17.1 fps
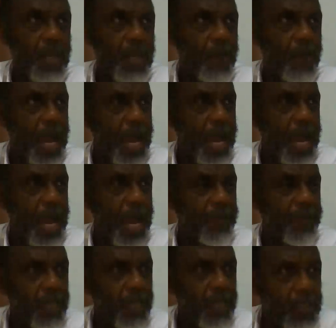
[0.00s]
wife or their
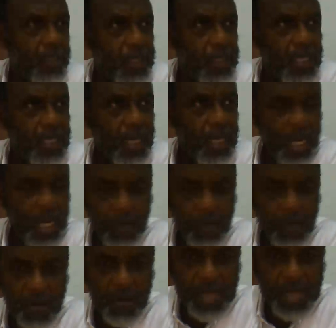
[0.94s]
husband. They don't
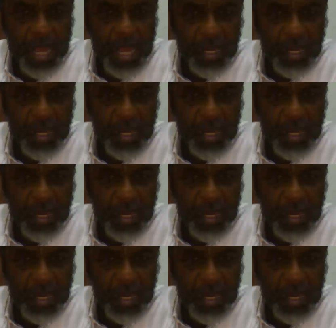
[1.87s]
want that.